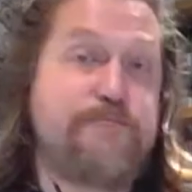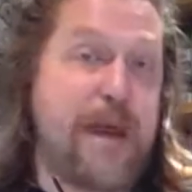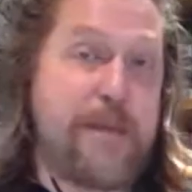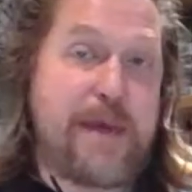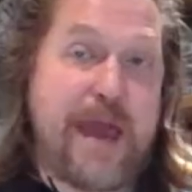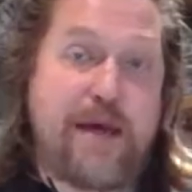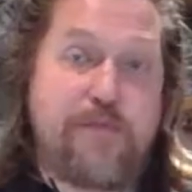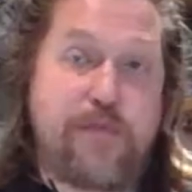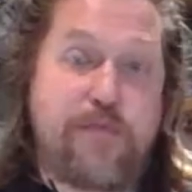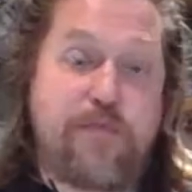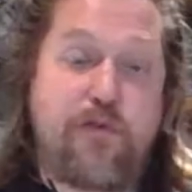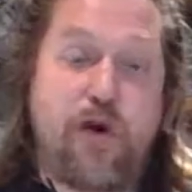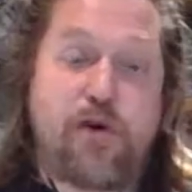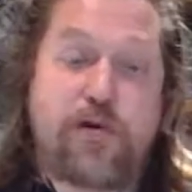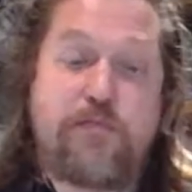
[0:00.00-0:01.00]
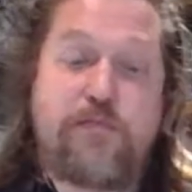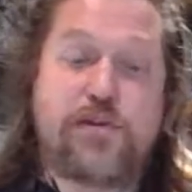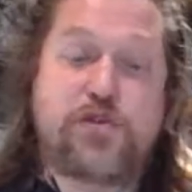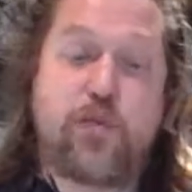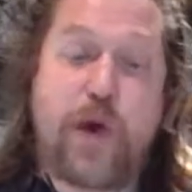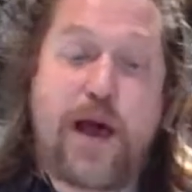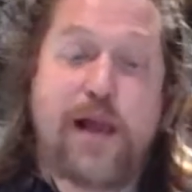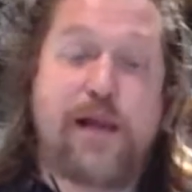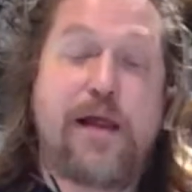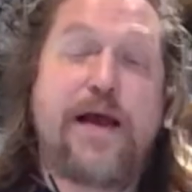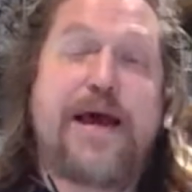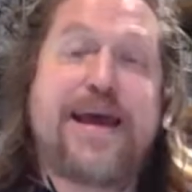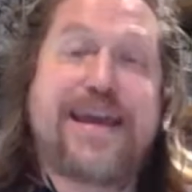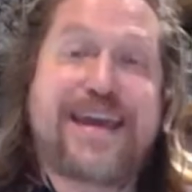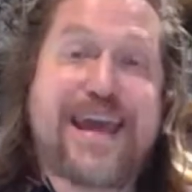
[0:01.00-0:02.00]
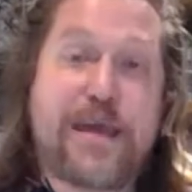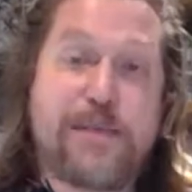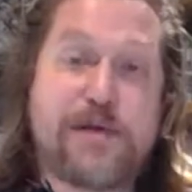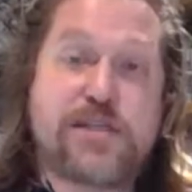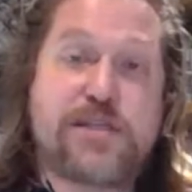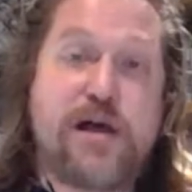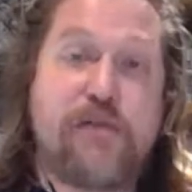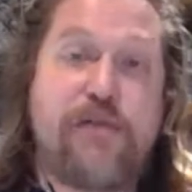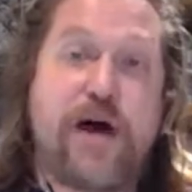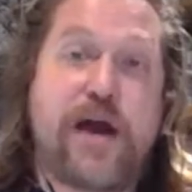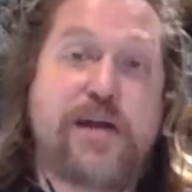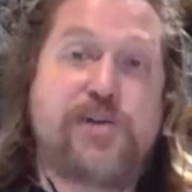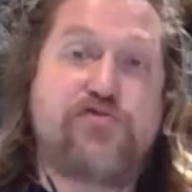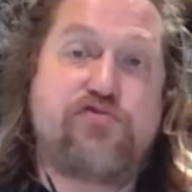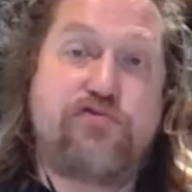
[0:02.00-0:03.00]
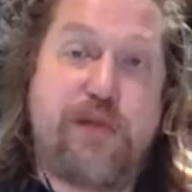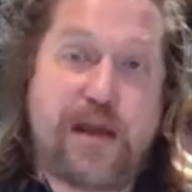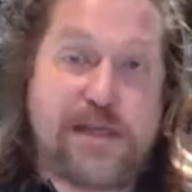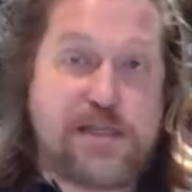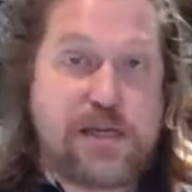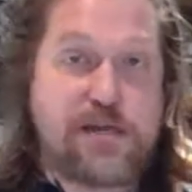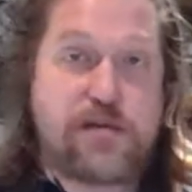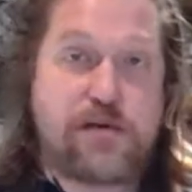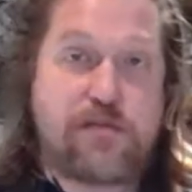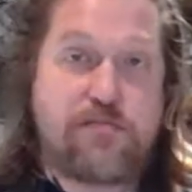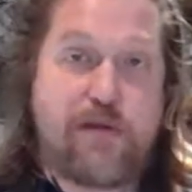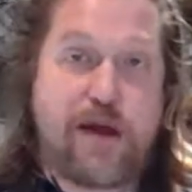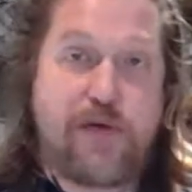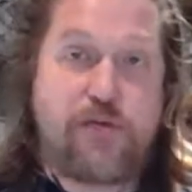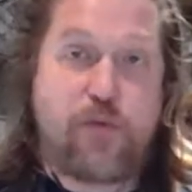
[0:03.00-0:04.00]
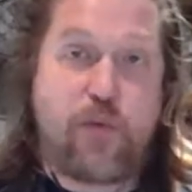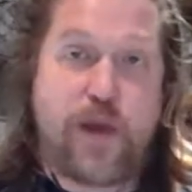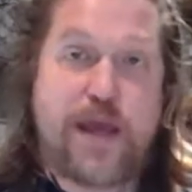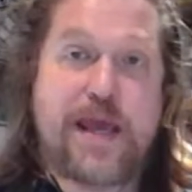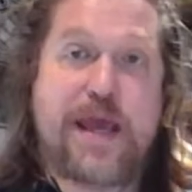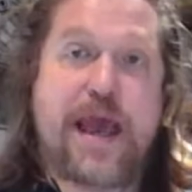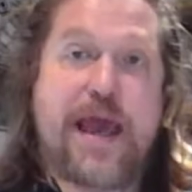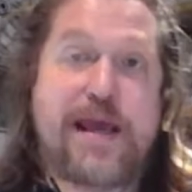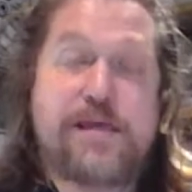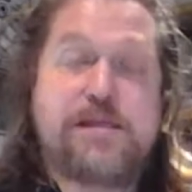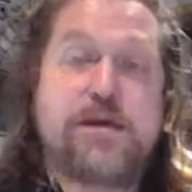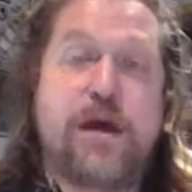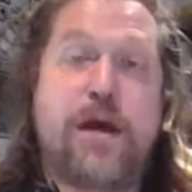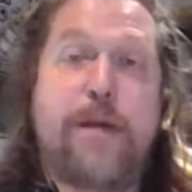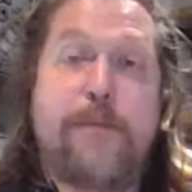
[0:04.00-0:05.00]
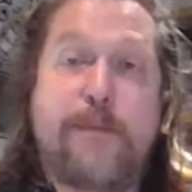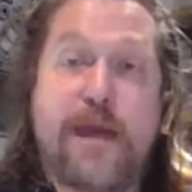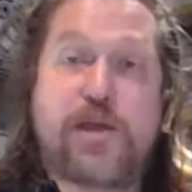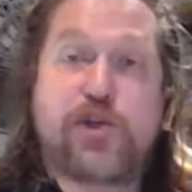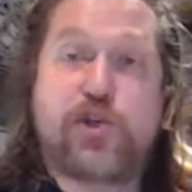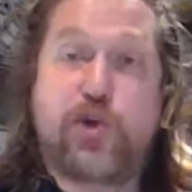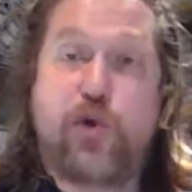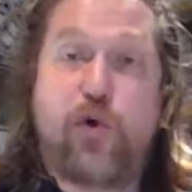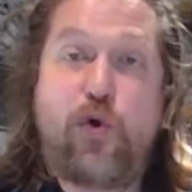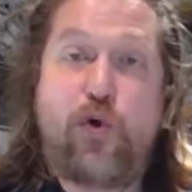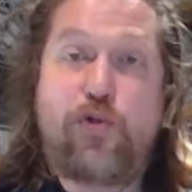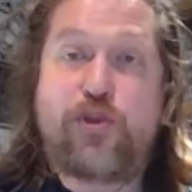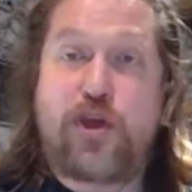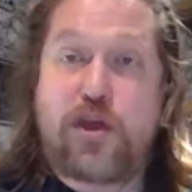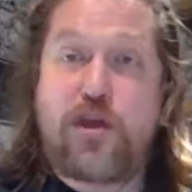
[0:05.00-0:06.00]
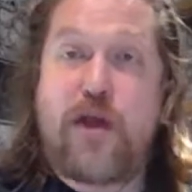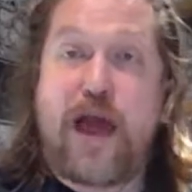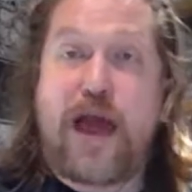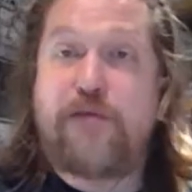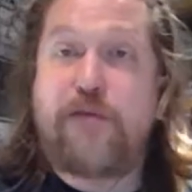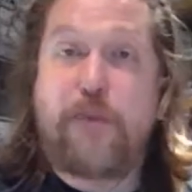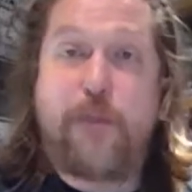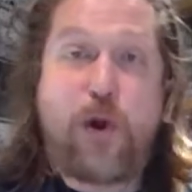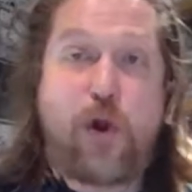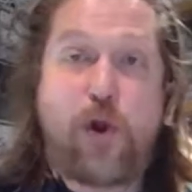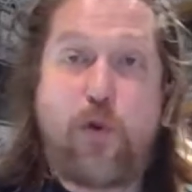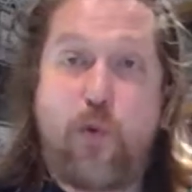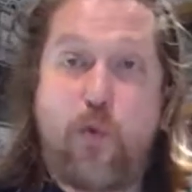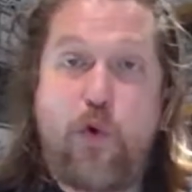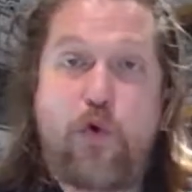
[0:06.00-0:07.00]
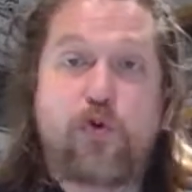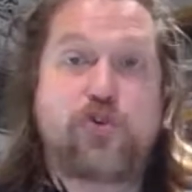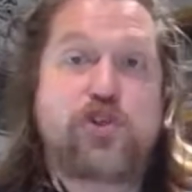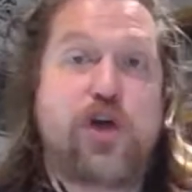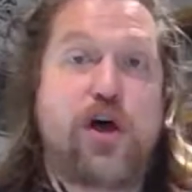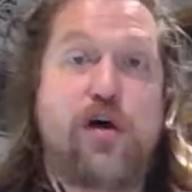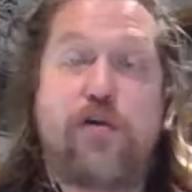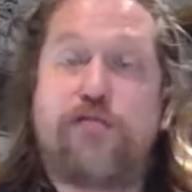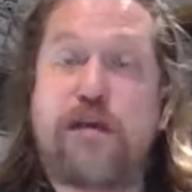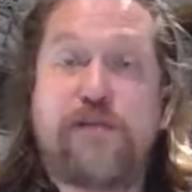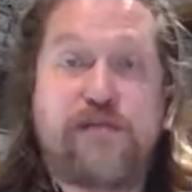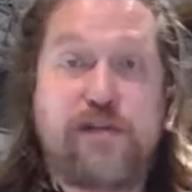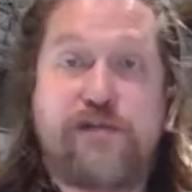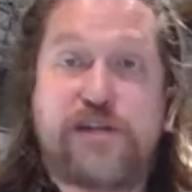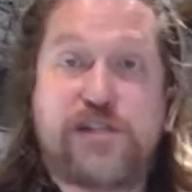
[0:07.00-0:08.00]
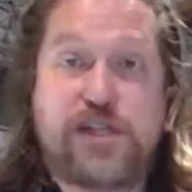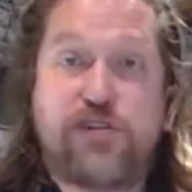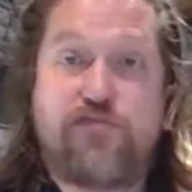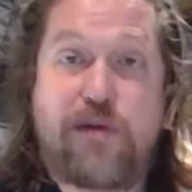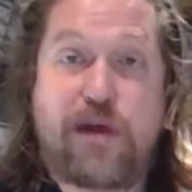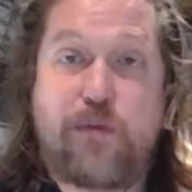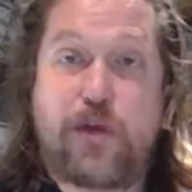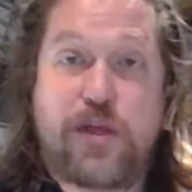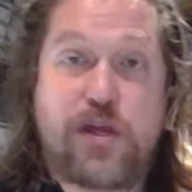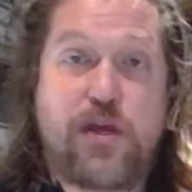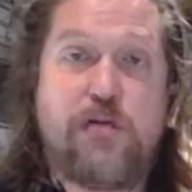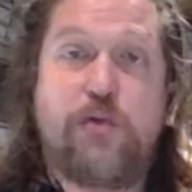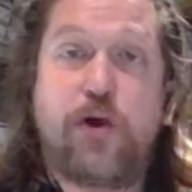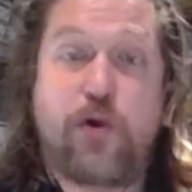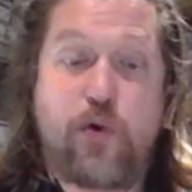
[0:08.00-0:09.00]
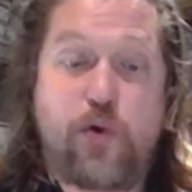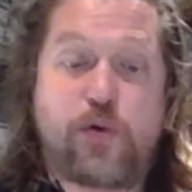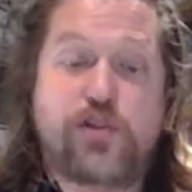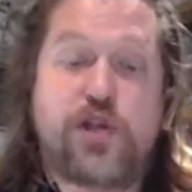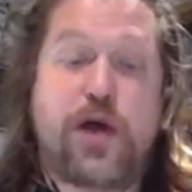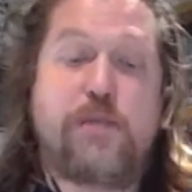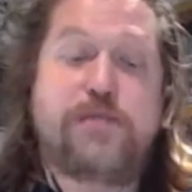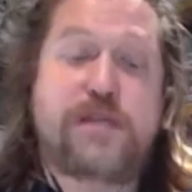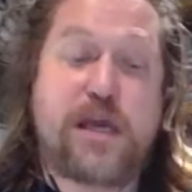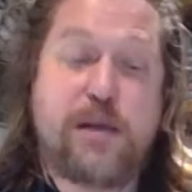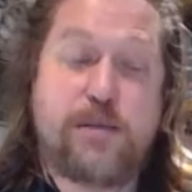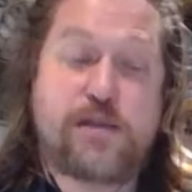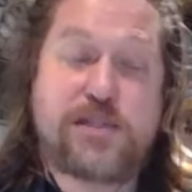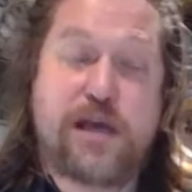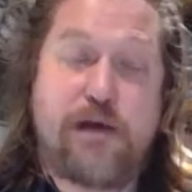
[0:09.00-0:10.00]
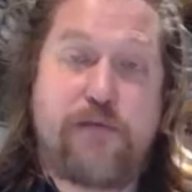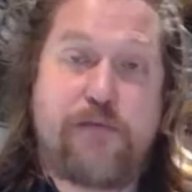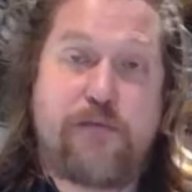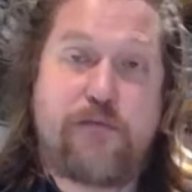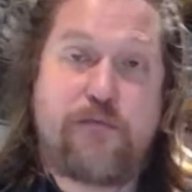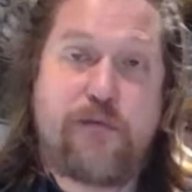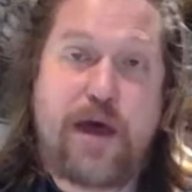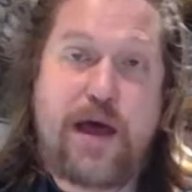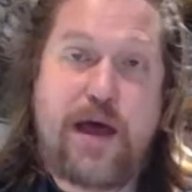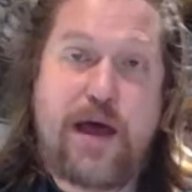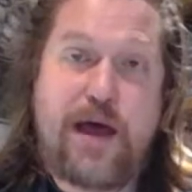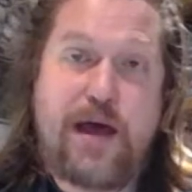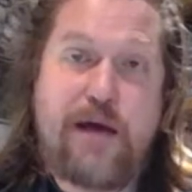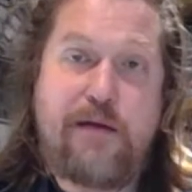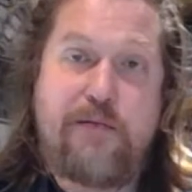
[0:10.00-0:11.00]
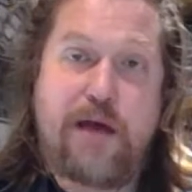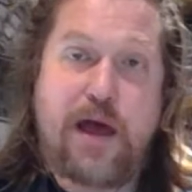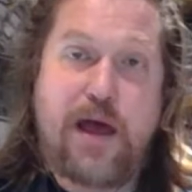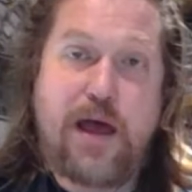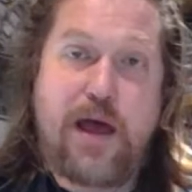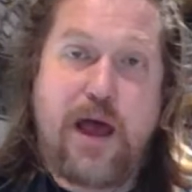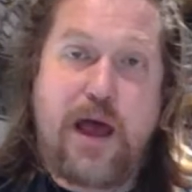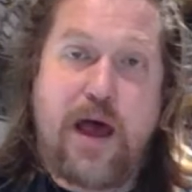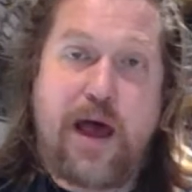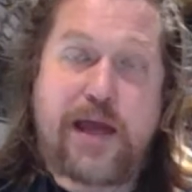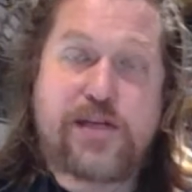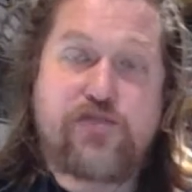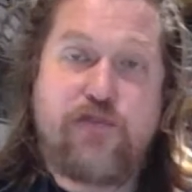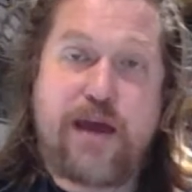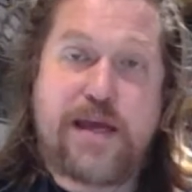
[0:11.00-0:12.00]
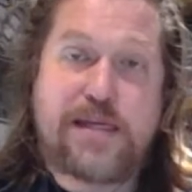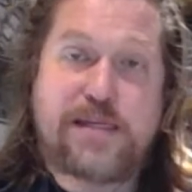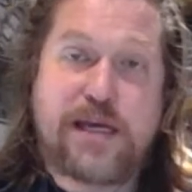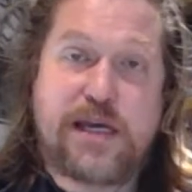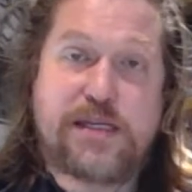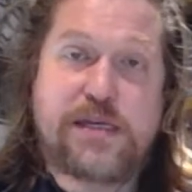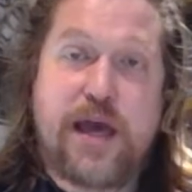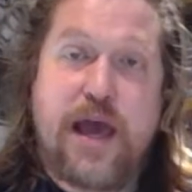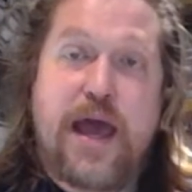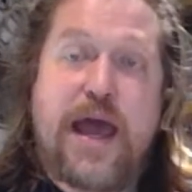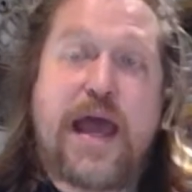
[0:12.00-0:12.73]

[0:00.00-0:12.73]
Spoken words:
Maybe have a Barocca as well. Keep yourself hydrated throughout the weekend. Make sure that you have a bottle of water or even a fizzy drink with you at all times. Keep yourself hydrated.